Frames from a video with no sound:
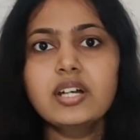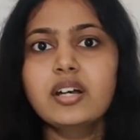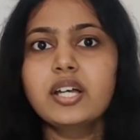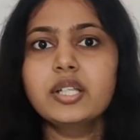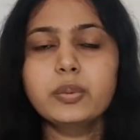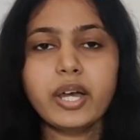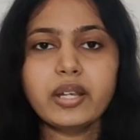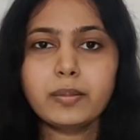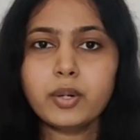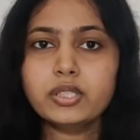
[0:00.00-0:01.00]
inquire
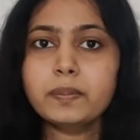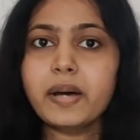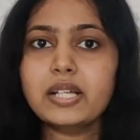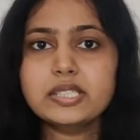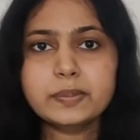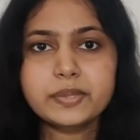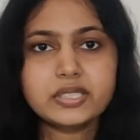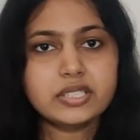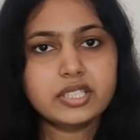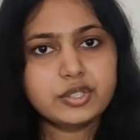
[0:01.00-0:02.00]
about the passing
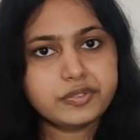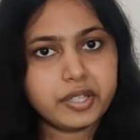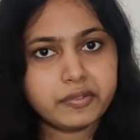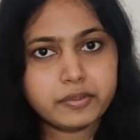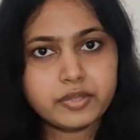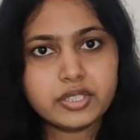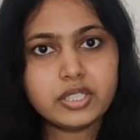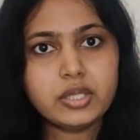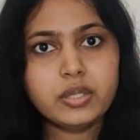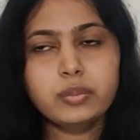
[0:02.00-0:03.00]
percentage of
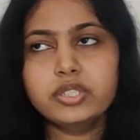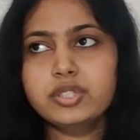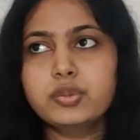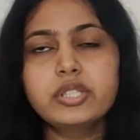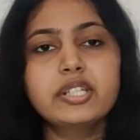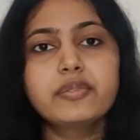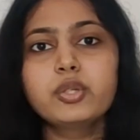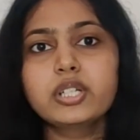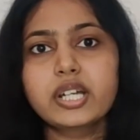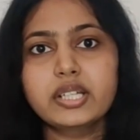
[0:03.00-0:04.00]
FMGE, which will give you an
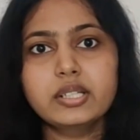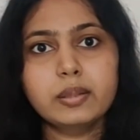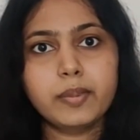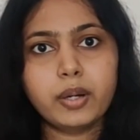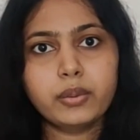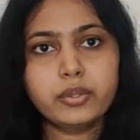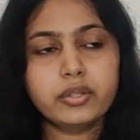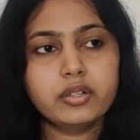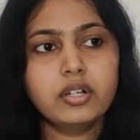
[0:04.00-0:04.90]
idea about the